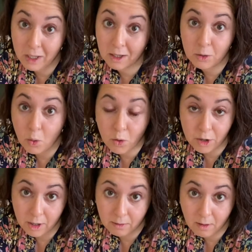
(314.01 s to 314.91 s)
in
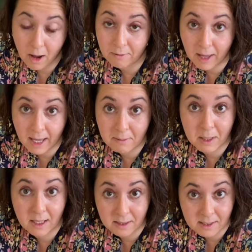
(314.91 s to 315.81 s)
order of A,
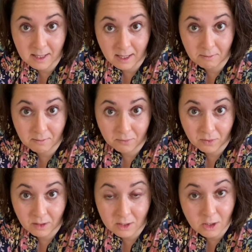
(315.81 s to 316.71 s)
B, and C.
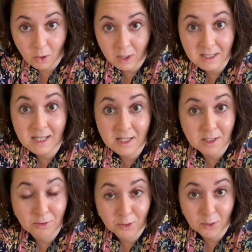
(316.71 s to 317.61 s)
So it's
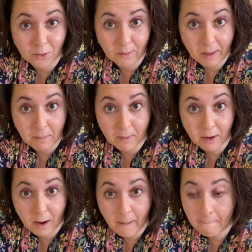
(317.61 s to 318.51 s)
easier for you to remember.
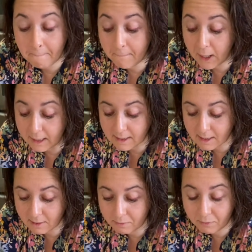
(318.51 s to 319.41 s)
But
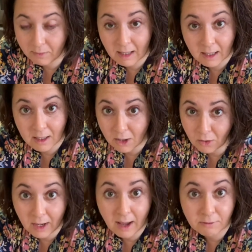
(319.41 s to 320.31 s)
you
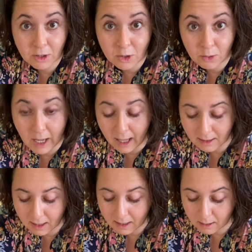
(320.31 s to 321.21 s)
don't have to do that.
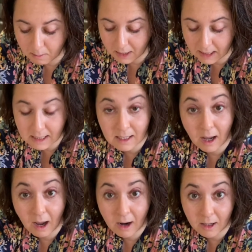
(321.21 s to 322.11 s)
The beets
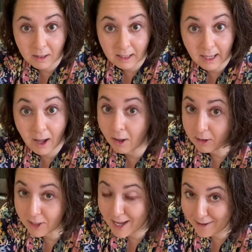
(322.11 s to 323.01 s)
are gonna
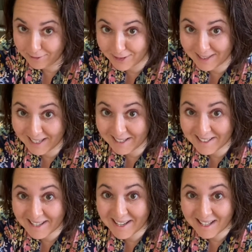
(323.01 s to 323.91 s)
color everything.
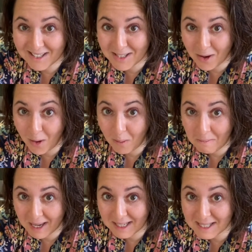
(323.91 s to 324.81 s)
So
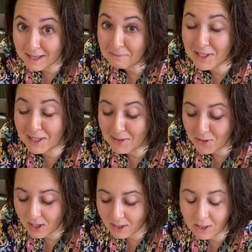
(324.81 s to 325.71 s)
my tip to you
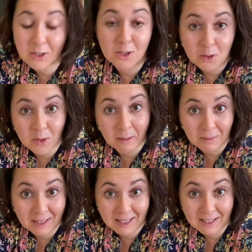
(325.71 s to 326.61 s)
is to do them,
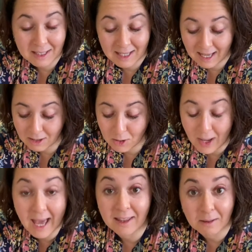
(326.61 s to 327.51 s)
to
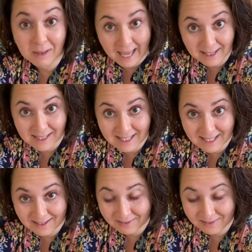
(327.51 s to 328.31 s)
add them last.